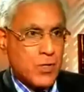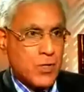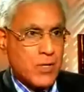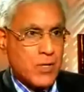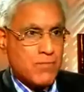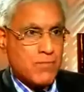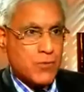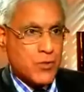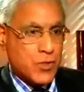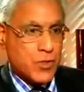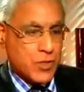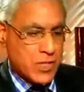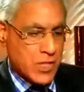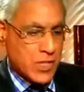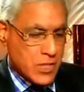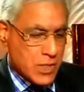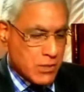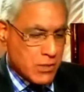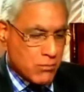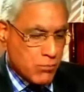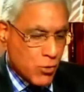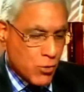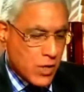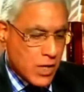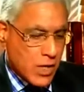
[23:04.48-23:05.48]
Ebola. She says
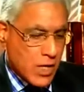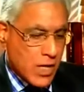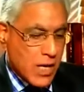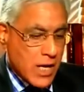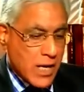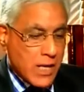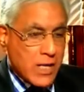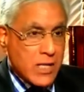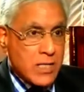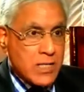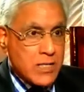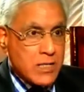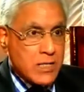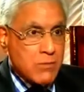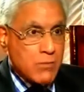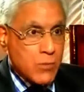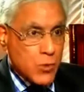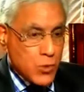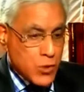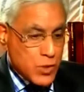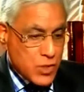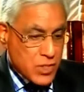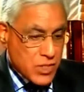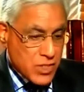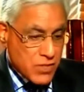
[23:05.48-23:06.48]
Ebola is the
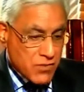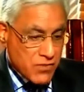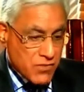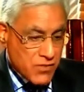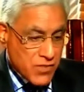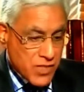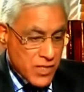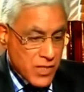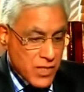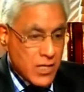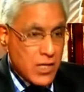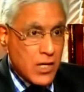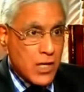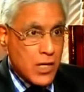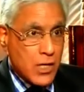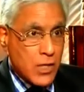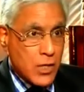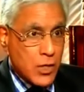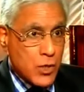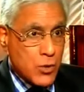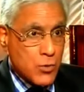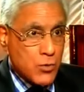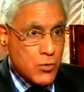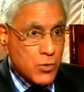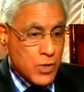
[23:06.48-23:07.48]
most severe
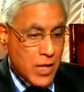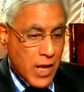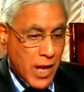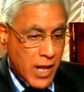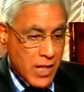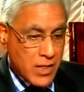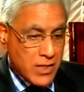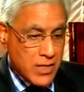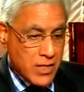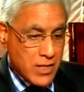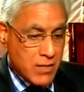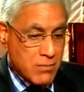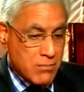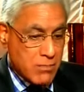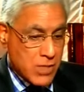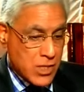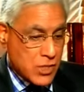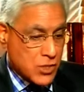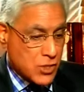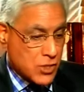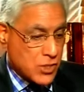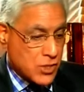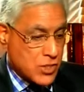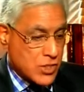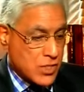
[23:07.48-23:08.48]
acute health
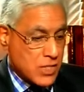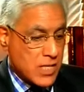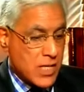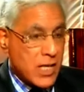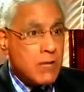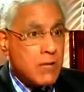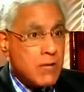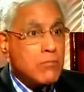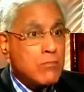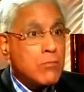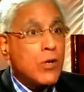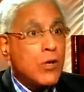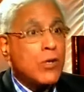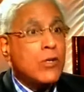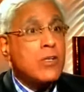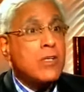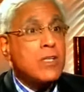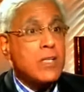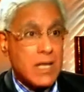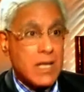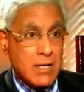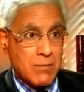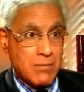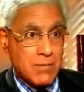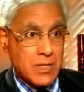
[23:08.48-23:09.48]
emergency in
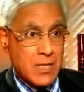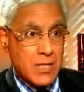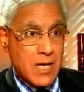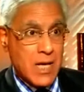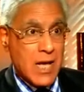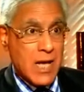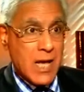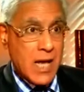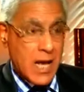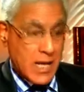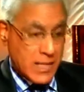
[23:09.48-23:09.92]
modern times.